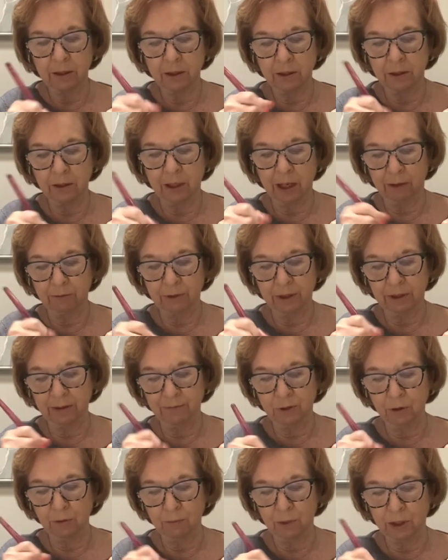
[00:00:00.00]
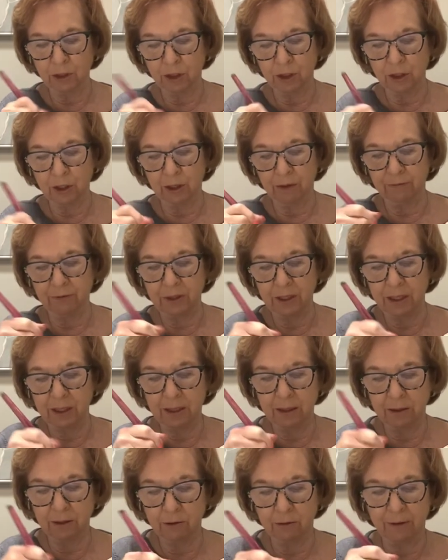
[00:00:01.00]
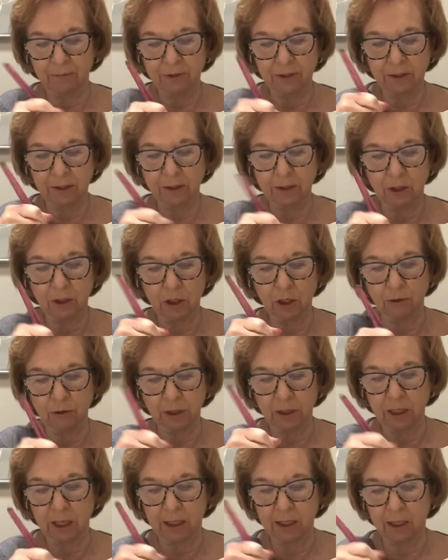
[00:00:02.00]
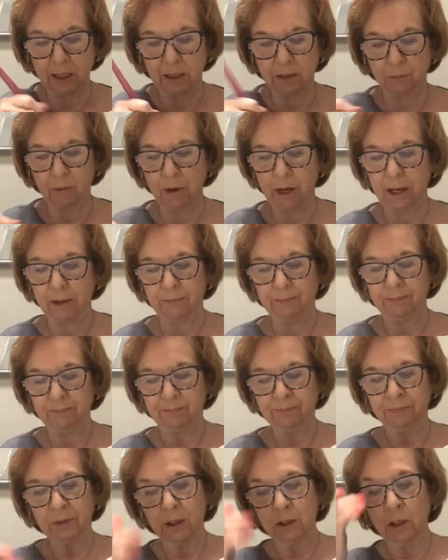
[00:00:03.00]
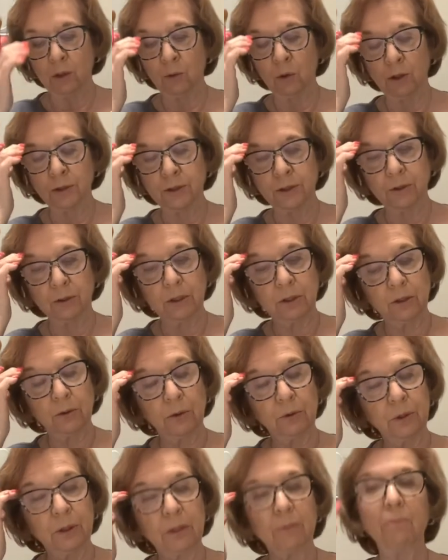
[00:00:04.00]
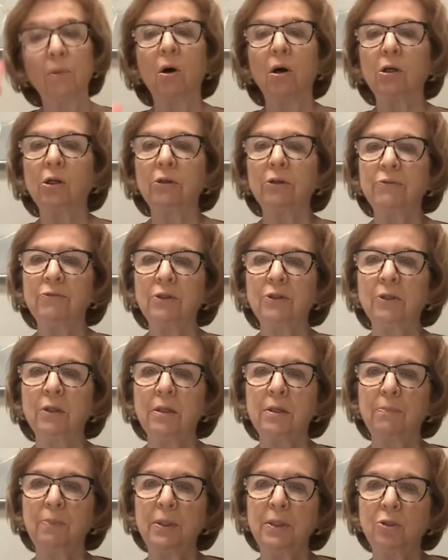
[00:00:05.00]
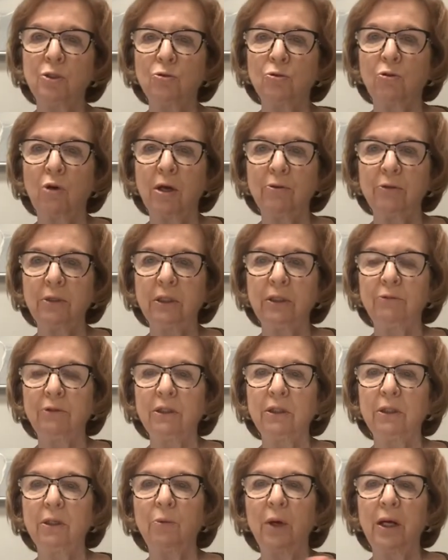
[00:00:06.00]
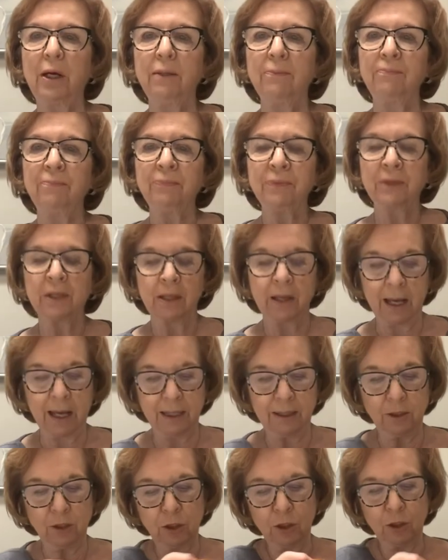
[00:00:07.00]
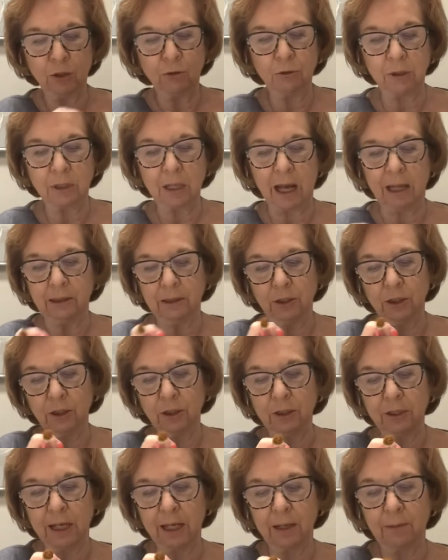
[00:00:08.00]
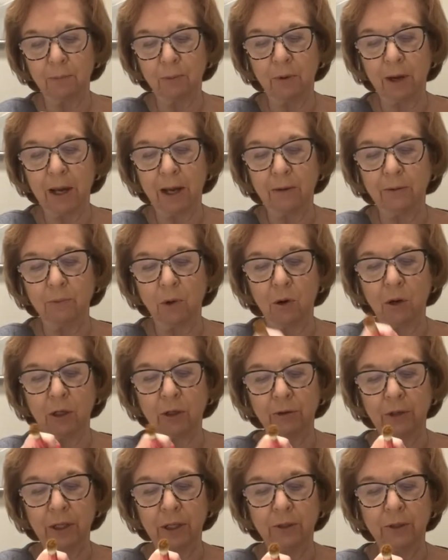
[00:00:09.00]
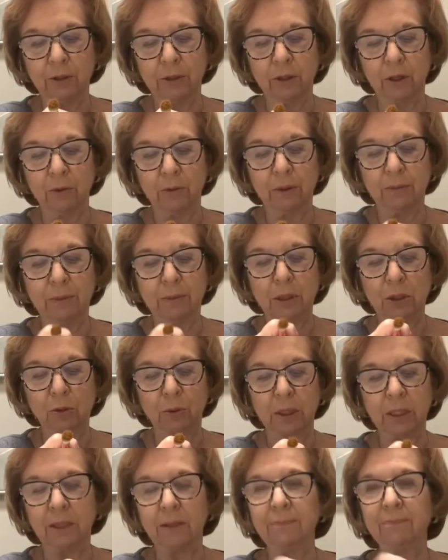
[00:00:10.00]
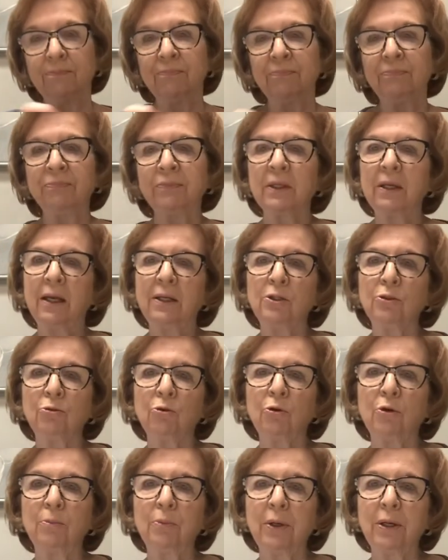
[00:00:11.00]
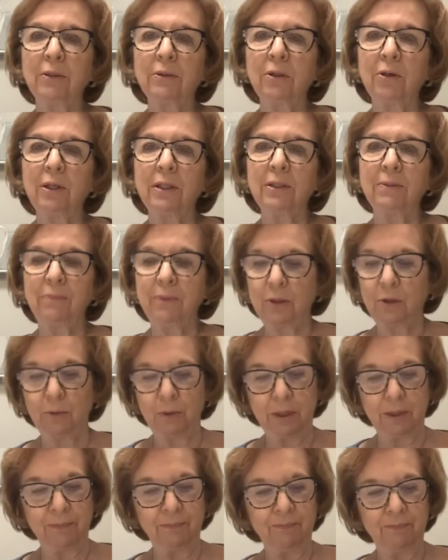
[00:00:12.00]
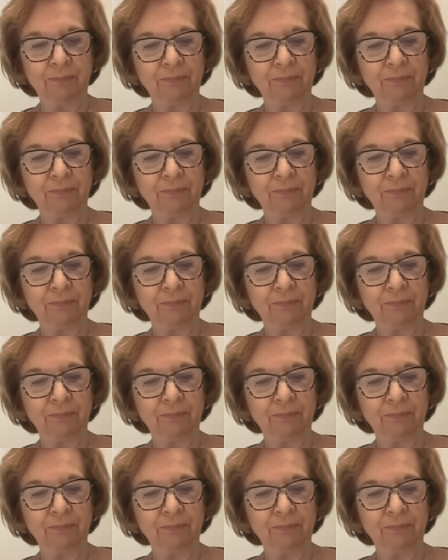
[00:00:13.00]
you got rid of too much of the crevices and you don't see any of the brown. You also can do it with a marker if you let your piece dry really, really well and it's too solid, you can take a brown marker and you can go in between and draw a brown line in between.